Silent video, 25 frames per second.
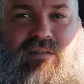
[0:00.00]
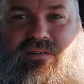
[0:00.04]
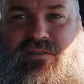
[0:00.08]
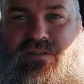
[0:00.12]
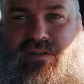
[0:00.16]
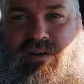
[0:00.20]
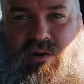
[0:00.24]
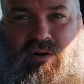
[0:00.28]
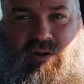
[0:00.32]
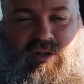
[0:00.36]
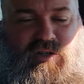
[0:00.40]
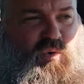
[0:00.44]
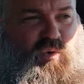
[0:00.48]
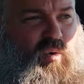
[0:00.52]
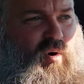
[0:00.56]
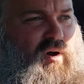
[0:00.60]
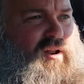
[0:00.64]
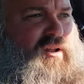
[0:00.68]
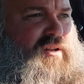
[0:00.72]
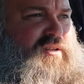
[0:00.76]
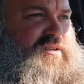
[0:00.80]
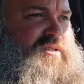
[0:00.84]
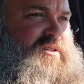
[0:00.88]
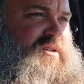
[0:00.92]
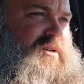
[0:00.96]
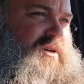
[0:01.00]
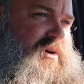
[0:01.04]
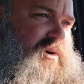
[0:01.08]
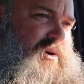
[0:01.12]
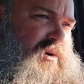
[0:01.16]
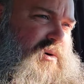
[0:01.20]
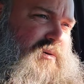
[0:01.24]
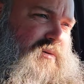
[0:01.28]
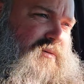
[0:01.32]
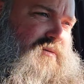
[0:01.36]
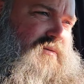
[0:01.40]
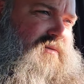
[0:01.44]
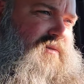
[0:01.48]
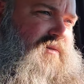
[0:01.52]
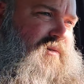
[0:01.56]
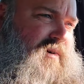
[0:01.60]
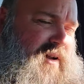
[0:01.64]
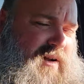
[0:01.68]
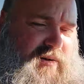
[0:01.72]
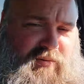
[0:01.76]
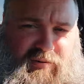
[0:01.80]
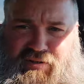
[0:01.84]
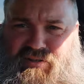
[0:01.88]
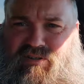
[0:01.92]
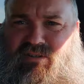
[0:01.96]
So in 22, when
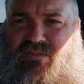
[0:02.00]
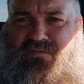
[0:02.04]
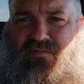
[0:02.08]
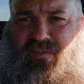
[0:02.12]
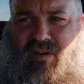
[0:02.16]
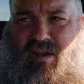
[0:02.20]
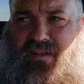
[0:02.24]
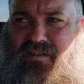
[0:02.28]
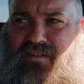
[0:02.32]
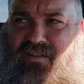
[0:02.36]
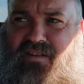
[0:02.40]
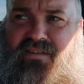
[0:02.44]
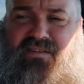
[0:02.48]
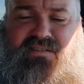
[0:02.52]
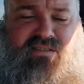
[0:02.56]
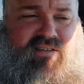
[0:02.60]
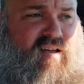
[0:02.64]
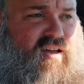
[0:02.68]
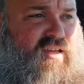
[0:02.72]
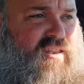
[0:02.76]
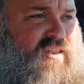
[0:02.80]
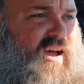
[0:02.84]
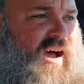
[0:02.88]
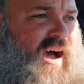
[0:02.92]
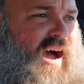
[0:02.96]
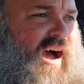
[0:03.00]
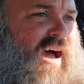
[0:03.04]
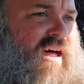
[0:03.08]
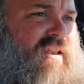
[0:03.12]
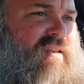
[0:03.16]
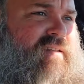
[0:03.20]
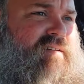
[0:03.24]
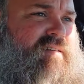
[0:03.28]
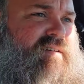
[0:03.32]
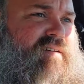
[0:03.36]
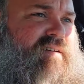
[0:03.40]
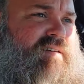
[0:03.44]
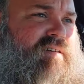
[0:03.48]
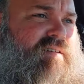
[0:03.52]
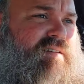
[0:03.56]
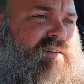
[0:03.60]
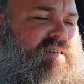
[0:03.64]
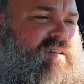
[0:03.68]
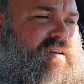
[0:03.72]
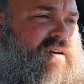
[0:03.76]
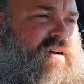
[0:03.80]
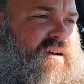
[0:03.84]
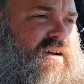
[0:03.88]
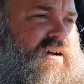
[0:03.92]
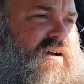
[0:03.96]
it was face of the sun hot,
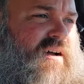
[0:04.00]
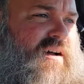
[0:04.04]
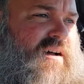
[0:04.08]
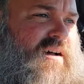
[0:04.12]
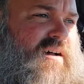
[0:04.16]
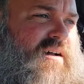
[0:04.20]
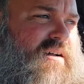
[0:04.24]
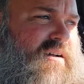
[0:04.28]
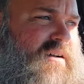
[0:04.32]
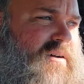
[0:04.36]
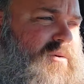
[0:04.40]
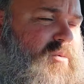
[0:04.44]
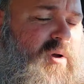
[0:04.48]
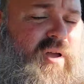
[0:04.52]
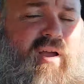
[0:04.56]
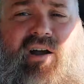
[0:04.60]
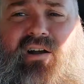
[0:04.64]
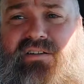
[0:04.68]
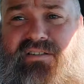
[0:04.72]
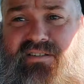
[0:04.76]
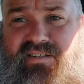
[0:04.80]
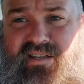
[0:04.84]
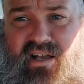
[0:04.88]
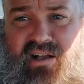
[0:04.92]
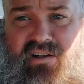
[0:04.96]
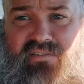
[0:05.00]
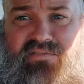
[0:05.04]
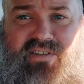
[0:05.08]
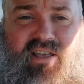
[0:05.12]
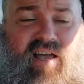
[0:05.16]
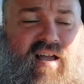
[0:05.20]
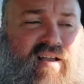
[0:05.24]
we ourselves